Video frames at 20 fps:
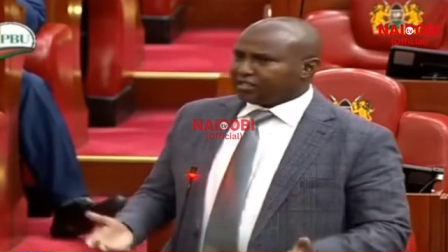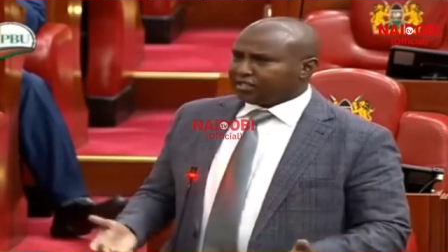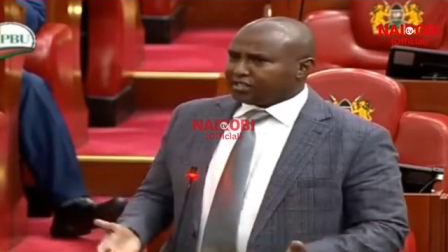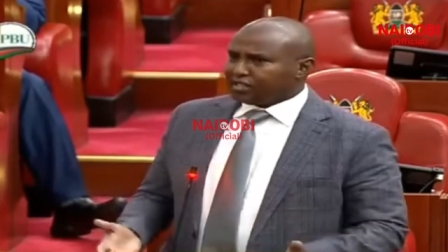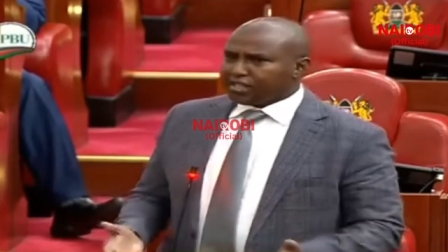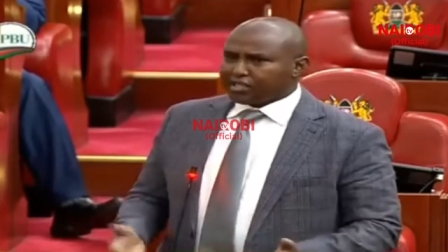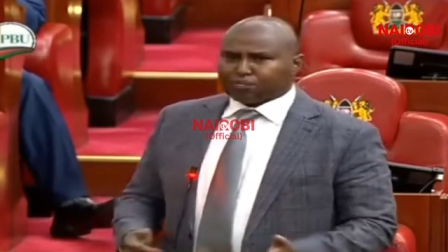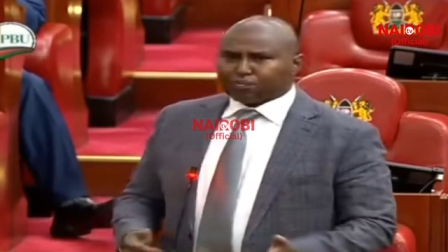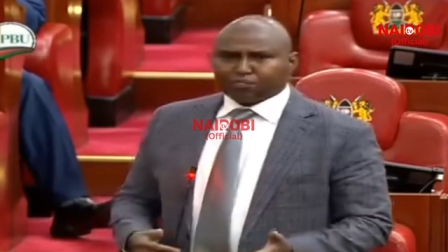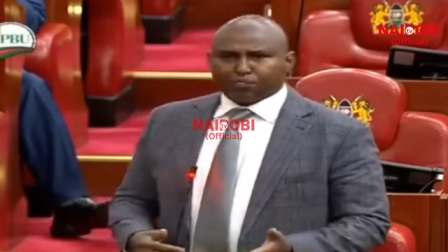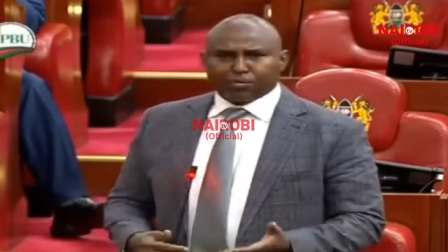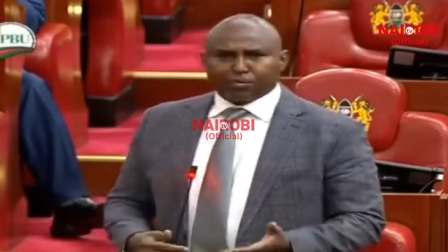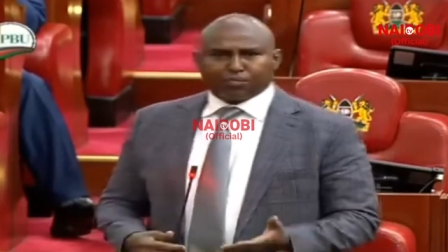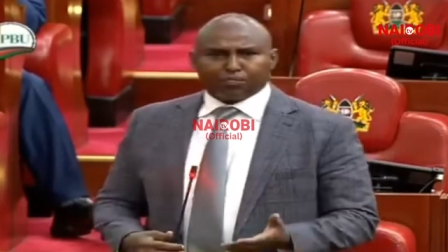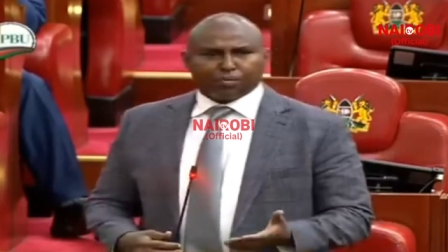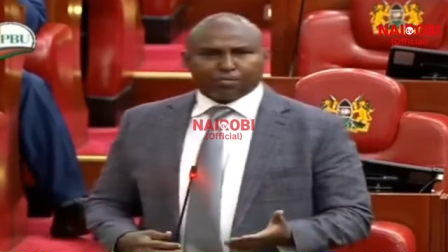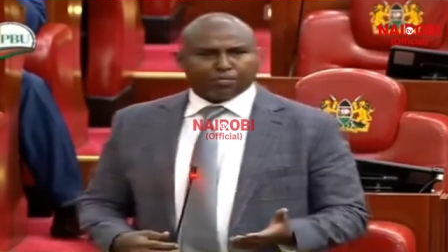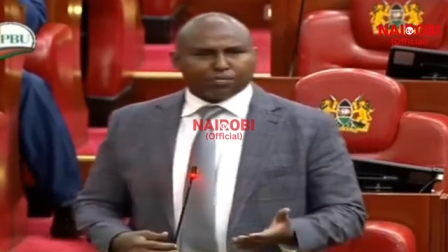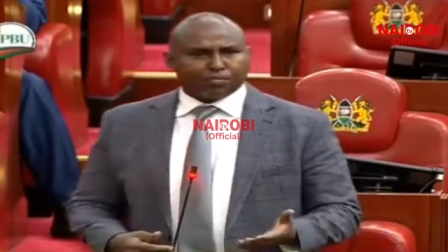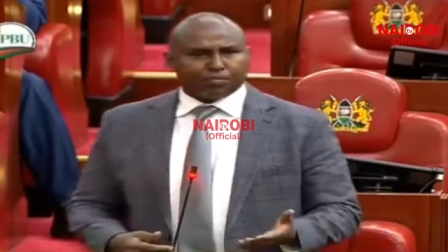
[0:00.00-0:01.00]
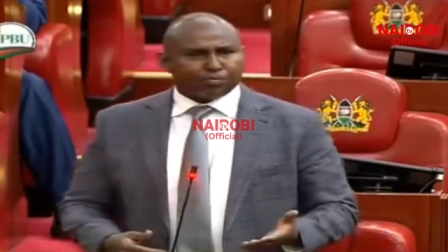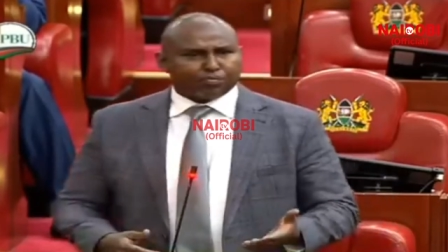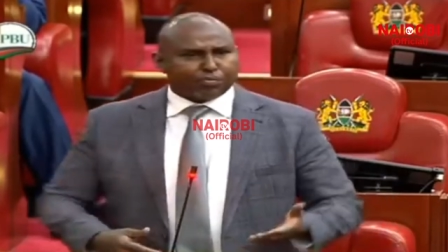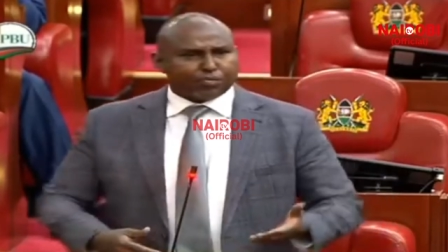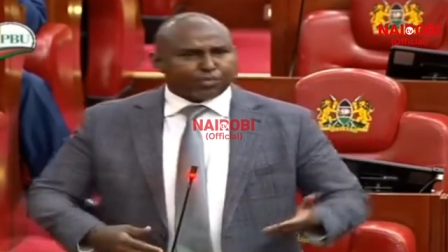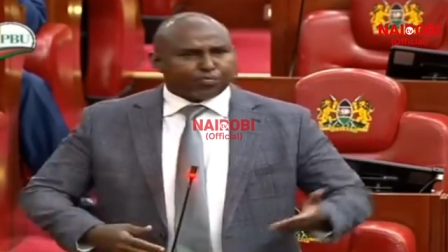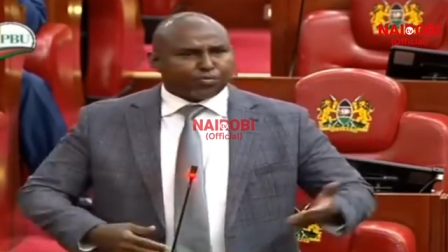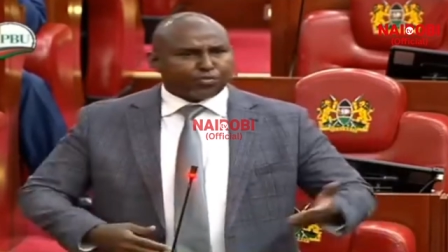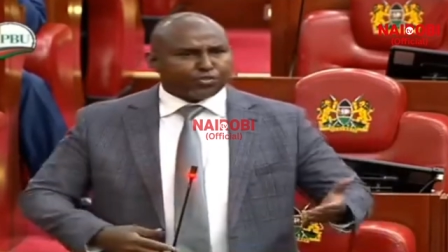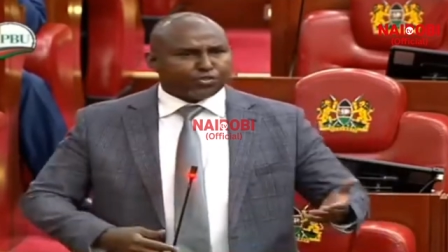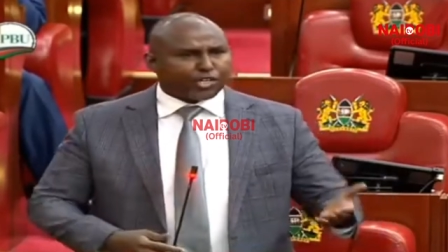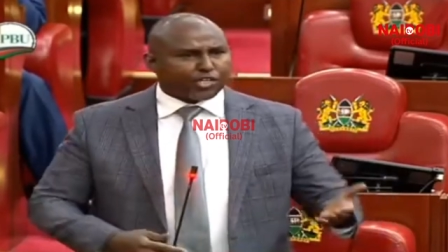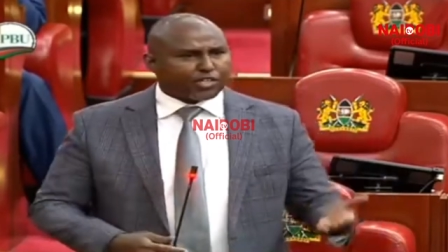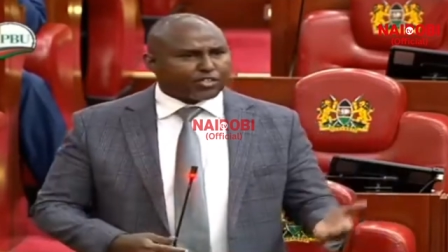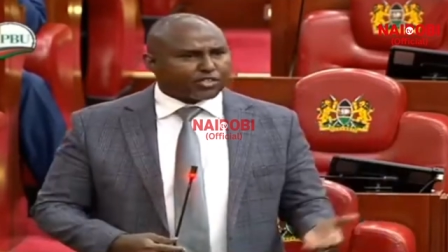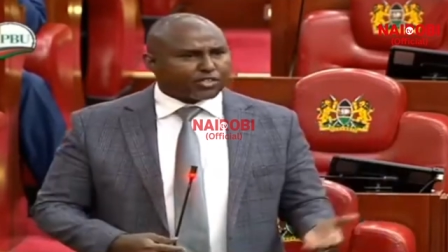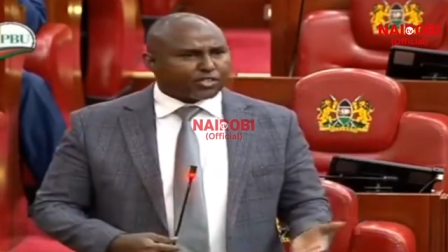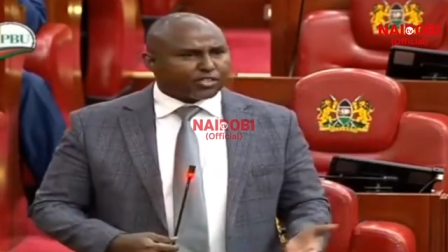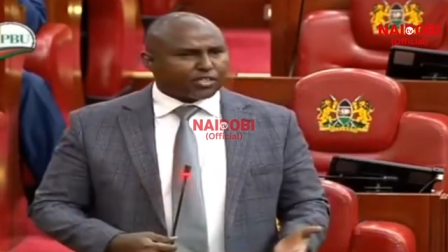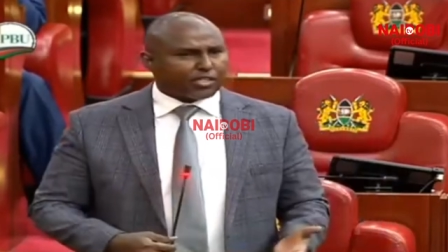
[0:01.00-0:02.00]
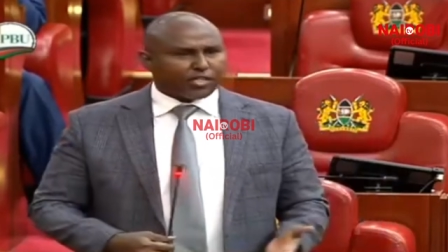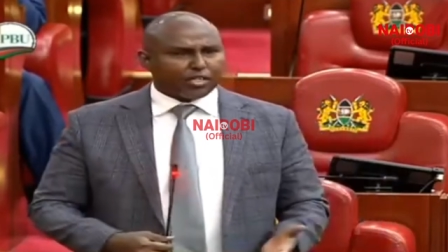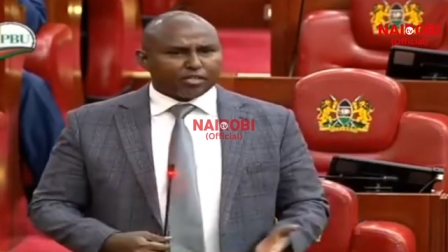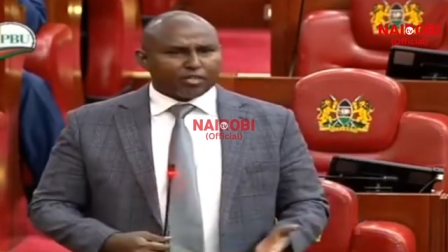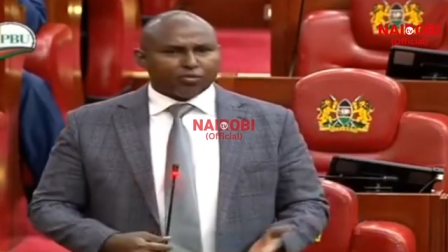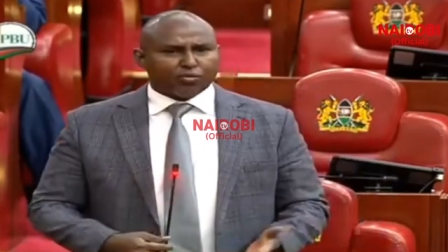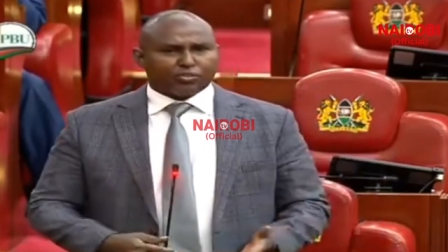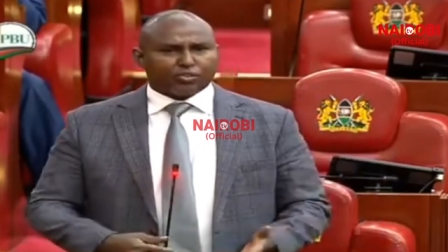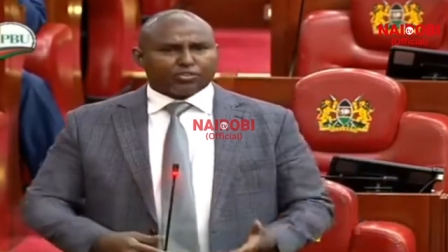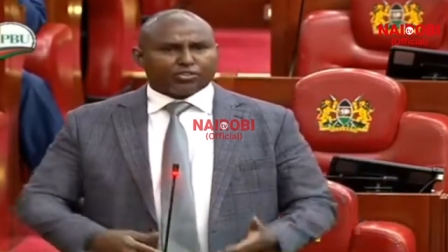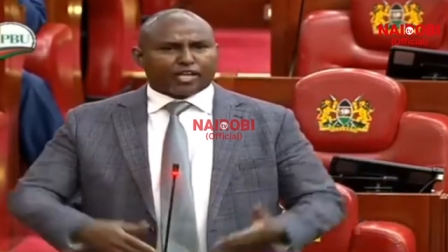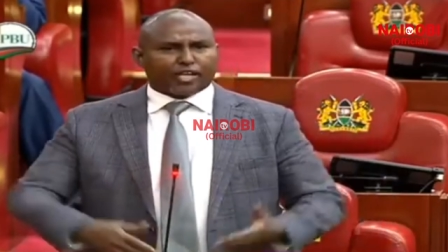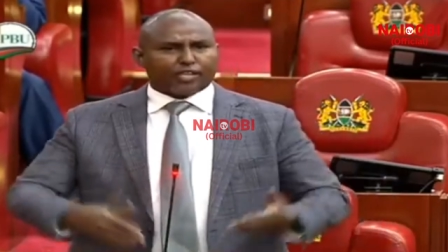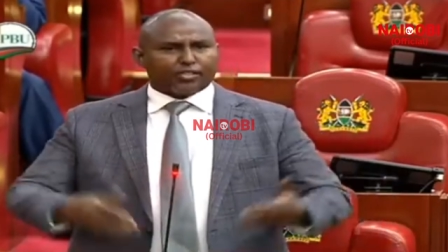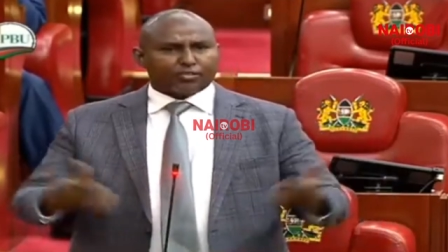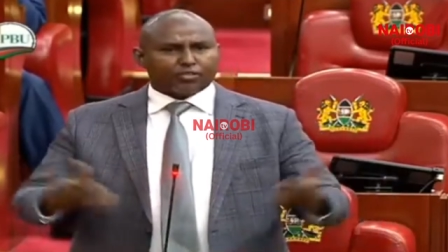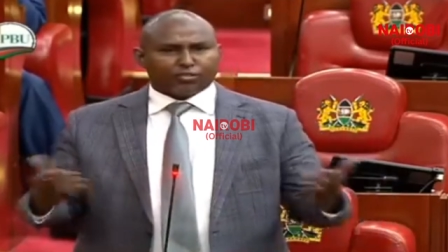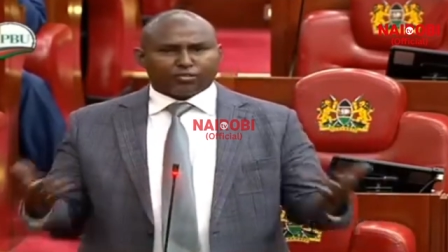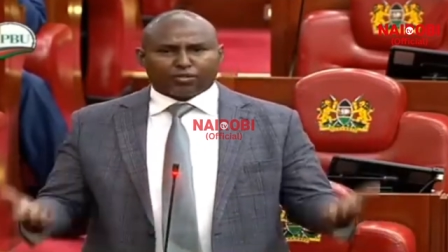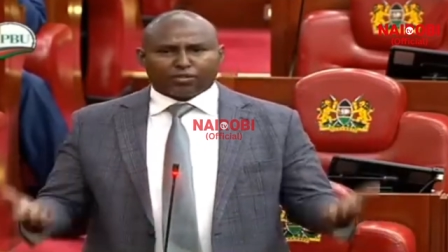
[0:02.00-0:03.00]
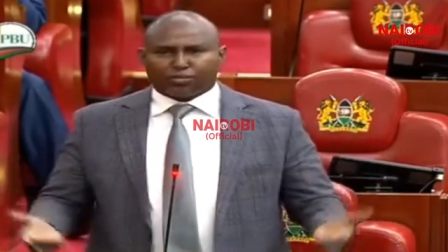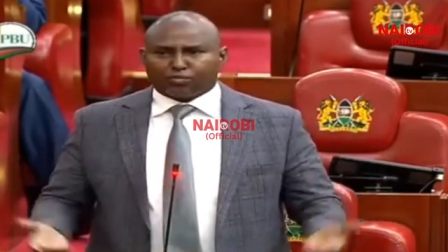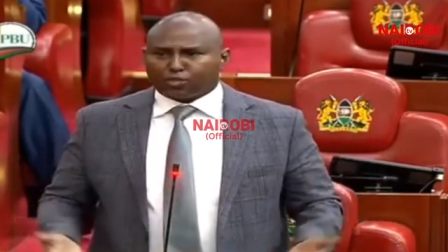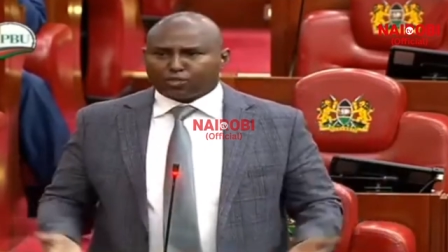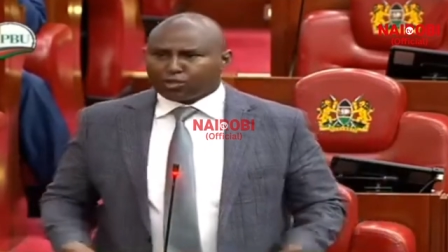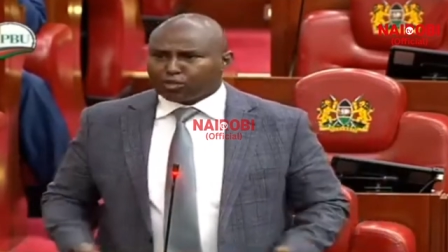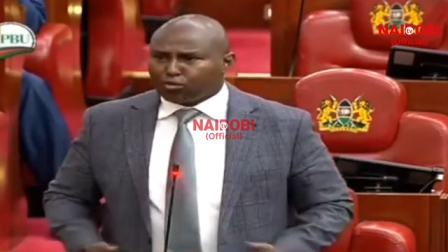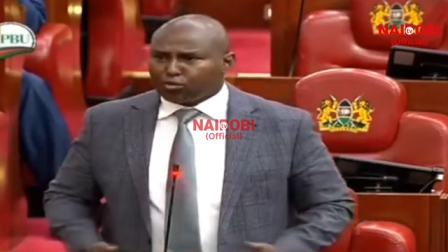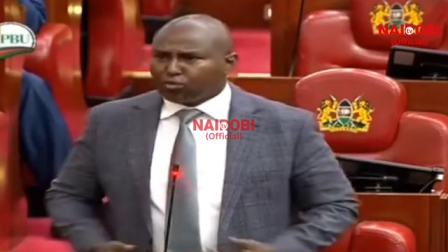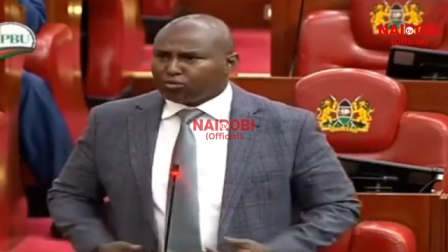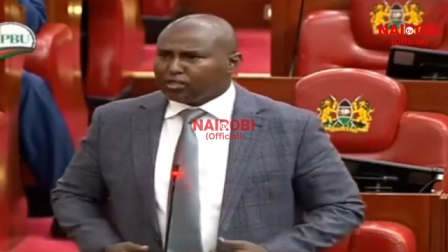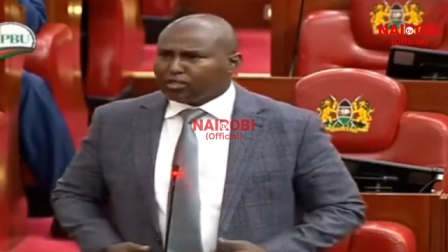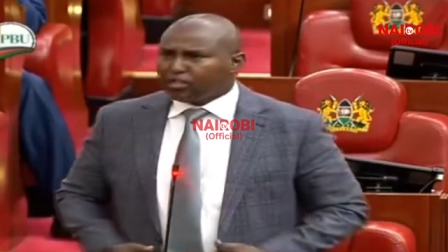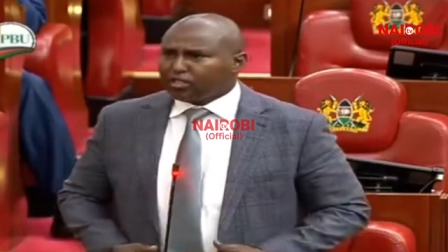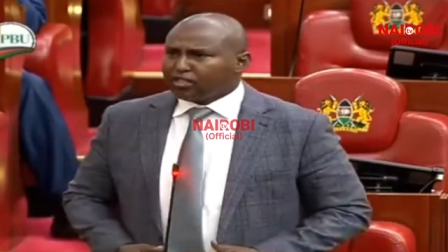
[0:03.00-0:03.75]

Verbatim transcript: that people just uh, stand on a queue,